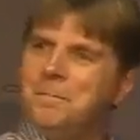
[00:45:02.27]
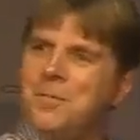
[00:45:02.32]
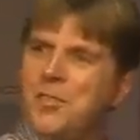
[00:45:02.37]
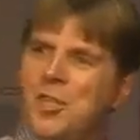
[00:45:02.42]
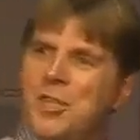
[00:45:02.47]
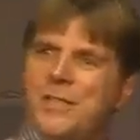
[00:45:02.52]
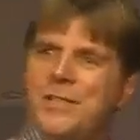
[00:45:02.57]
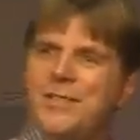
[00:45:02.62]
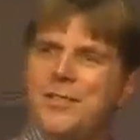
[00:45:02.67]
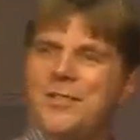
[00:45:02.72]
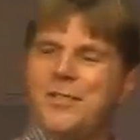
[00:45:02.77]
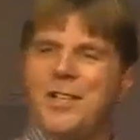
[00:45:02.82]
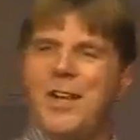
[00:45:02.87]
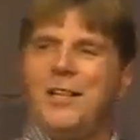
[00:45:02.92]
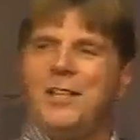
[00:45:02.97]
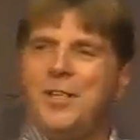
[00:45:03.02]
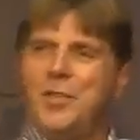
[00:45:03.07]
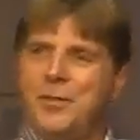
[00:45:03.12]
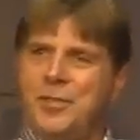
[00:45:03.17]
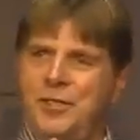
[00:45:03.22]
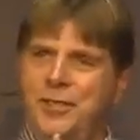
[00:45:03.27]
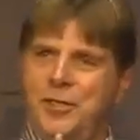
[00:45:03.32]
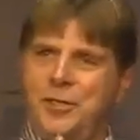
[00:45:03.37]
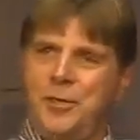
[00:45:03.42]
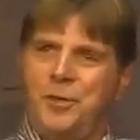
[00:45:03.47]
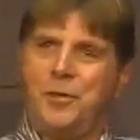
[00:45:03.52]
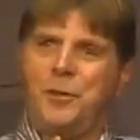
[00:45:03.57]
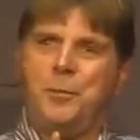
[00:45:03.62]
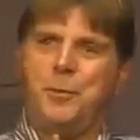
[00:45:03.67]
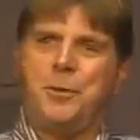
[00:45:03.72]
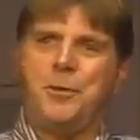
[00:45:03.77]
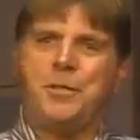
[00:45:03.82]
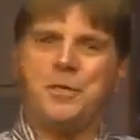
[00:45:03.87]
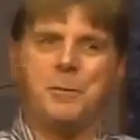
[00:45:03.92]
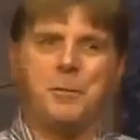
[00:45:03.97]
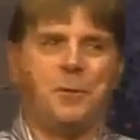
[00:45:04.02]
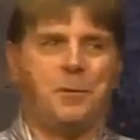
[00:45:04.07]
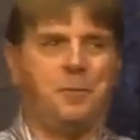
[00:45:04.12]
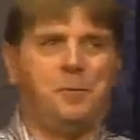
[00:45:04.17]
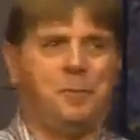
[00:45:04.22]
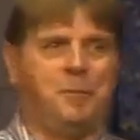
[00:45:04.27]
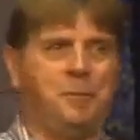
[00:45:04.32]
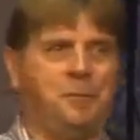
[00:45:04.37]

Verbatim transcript: Jesus is saying, here's an eternal principle